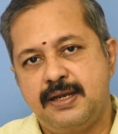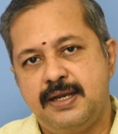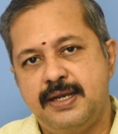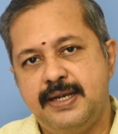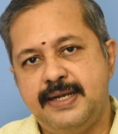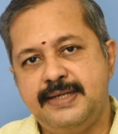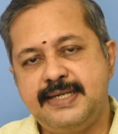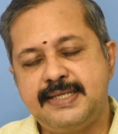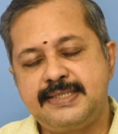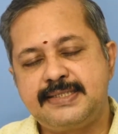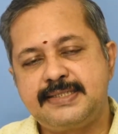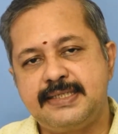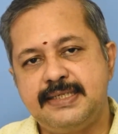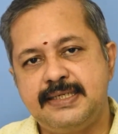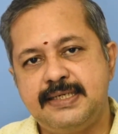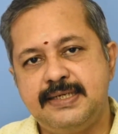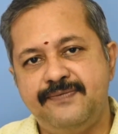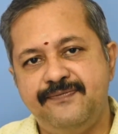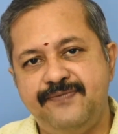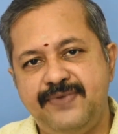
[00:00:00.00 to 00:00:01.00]
it
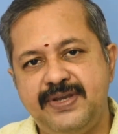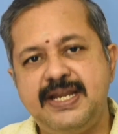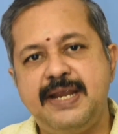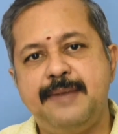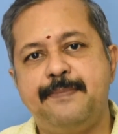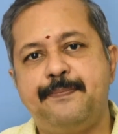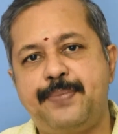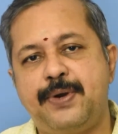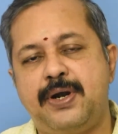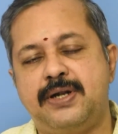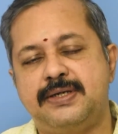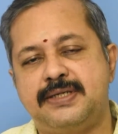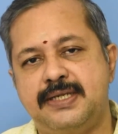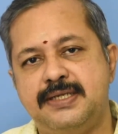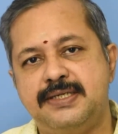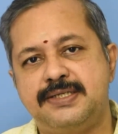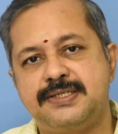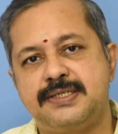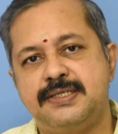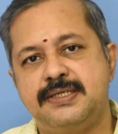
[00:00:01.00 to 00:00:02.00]
is very
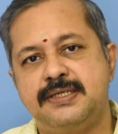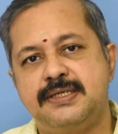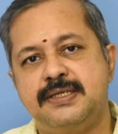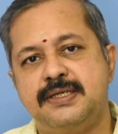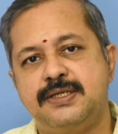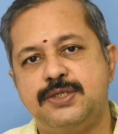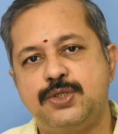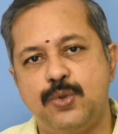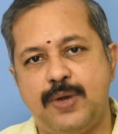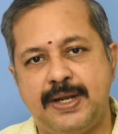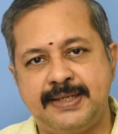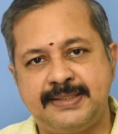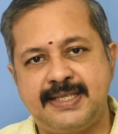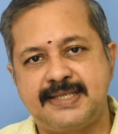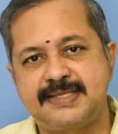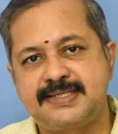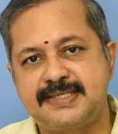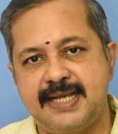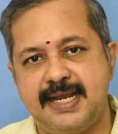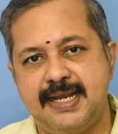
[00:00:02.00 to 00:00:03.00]
important to
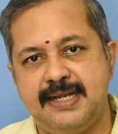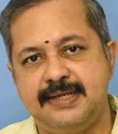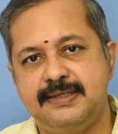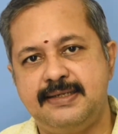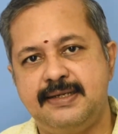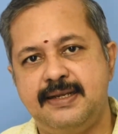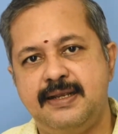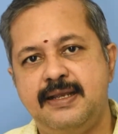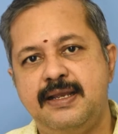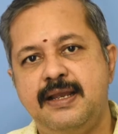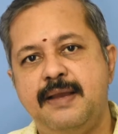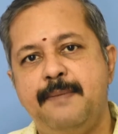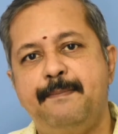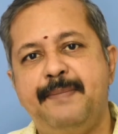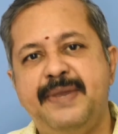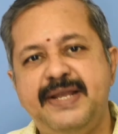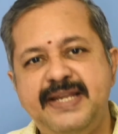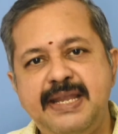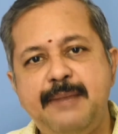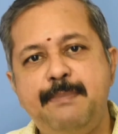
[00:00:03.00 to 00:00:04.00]
understand
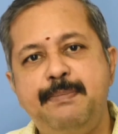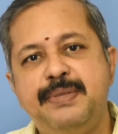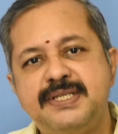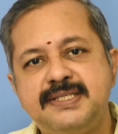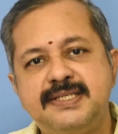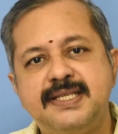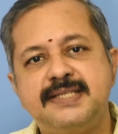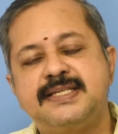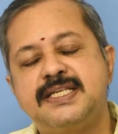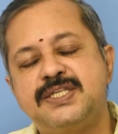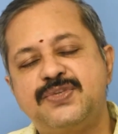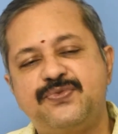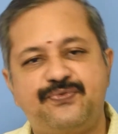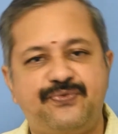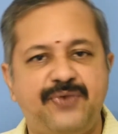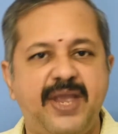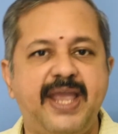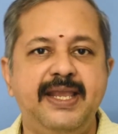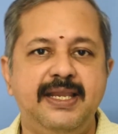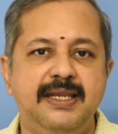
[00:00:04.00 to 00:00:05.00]
many businesses
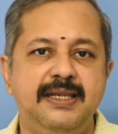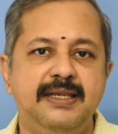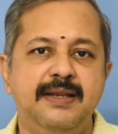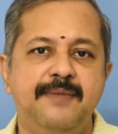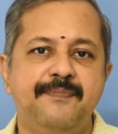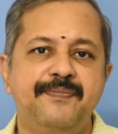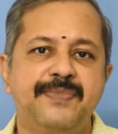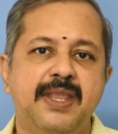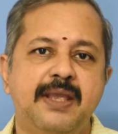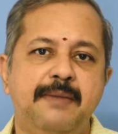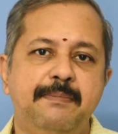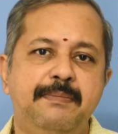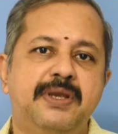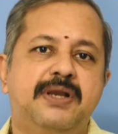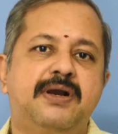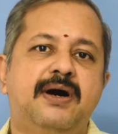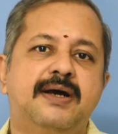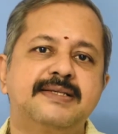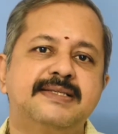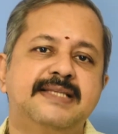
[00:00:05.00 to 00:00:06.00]
fail
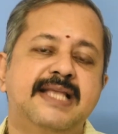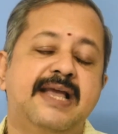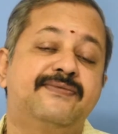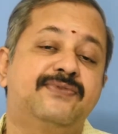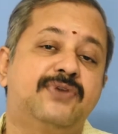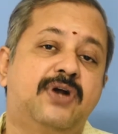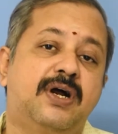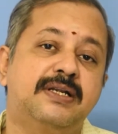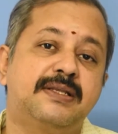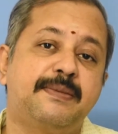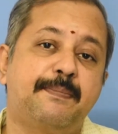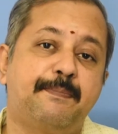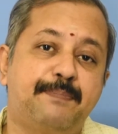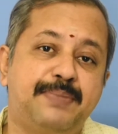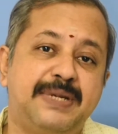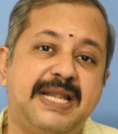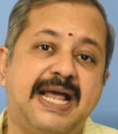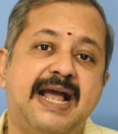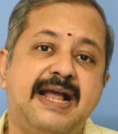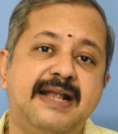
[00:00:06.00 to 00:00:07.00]
because they have not
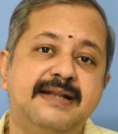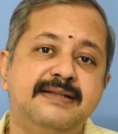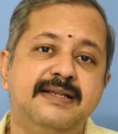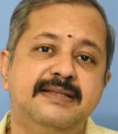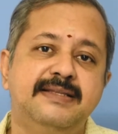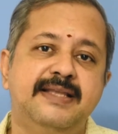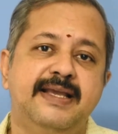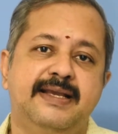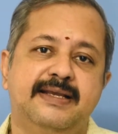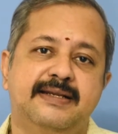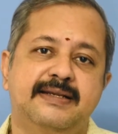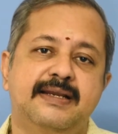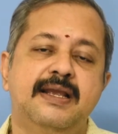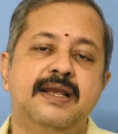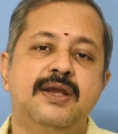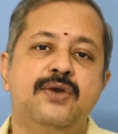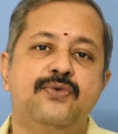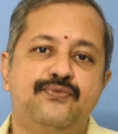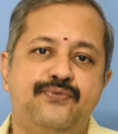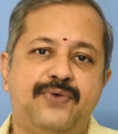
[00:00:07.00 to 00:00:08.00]
planned
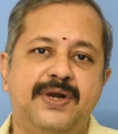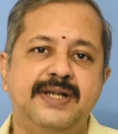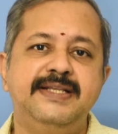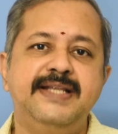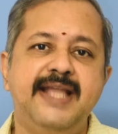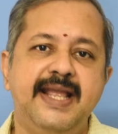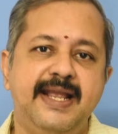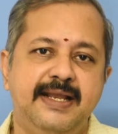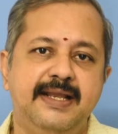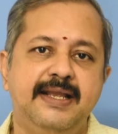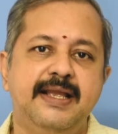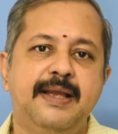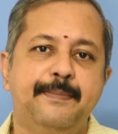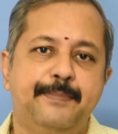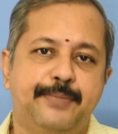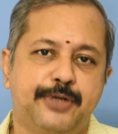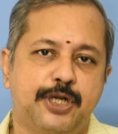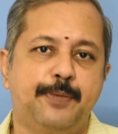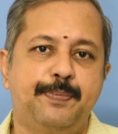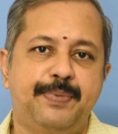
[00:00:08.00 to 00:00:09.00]
their funding
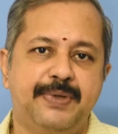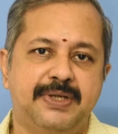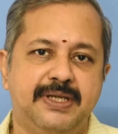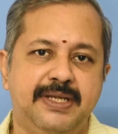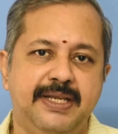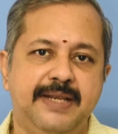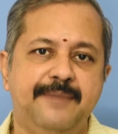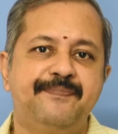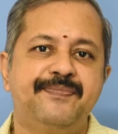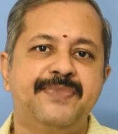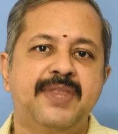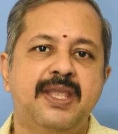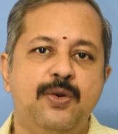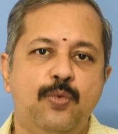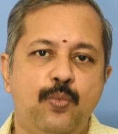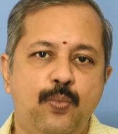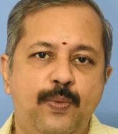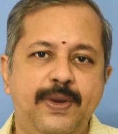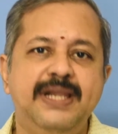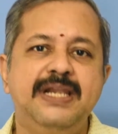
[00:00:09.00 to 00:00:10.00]
properly
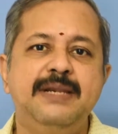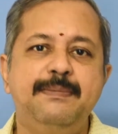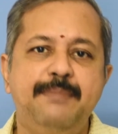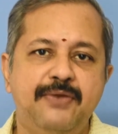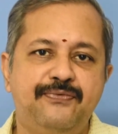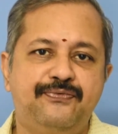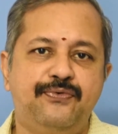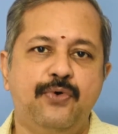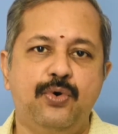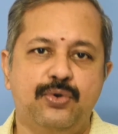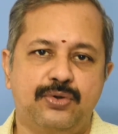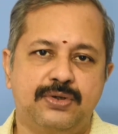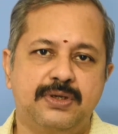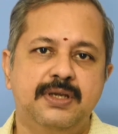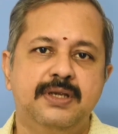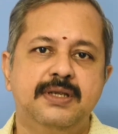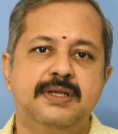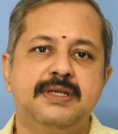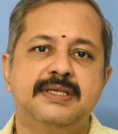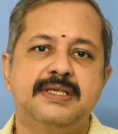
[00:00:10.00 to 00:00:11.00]
well before
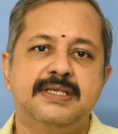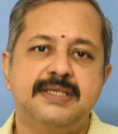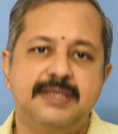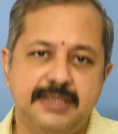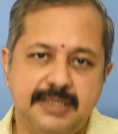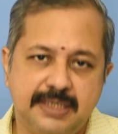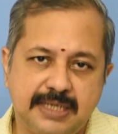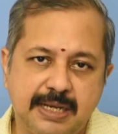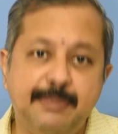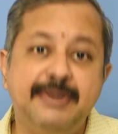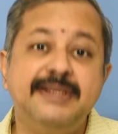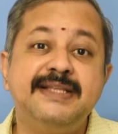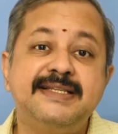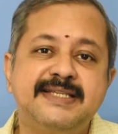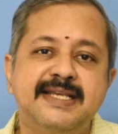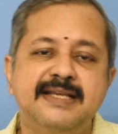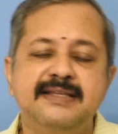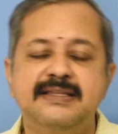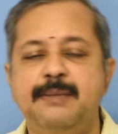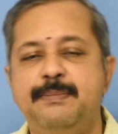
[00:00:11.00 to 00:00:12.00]

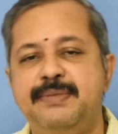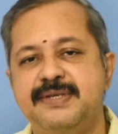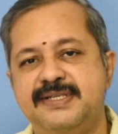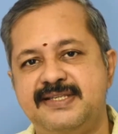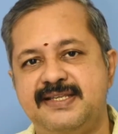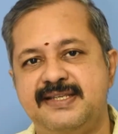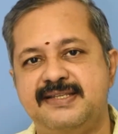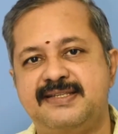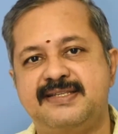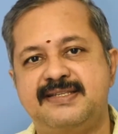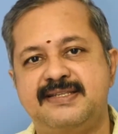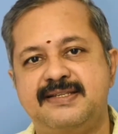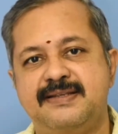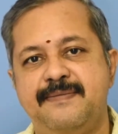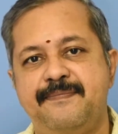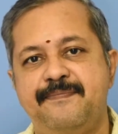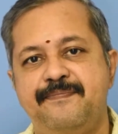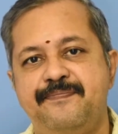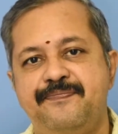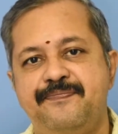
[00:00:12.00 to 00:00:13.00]
commencing the business.